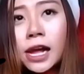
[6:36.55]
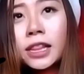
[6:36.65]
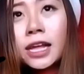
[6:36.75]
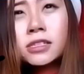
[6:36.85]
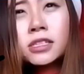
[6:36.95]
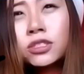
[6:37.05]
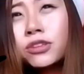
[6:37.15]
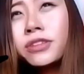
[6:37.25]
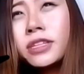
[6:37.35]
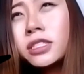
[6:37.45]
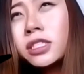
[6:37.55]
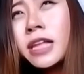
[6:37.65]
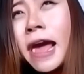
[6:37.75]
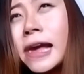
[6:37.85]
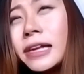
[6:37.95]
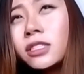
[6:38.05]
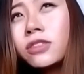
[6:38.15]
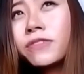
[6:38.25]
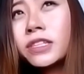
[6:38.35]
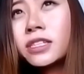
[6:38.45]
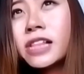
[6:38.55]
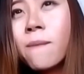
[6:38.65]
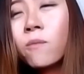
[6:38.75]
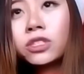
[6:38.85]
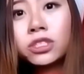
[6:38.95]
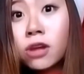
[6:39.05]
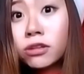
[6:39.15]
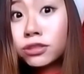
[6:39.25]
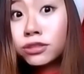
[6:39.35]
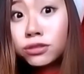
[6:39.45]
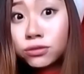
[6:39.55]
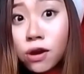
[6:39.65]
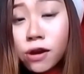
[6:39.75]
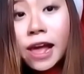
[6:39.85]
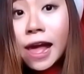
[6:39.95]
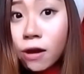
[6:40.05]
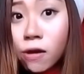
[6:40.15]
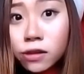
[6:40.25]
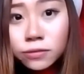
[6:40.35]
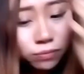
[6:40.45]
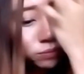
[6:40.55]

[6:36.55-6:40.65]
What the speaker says: and has this goodness taste of this lamb, which is not too strong at all.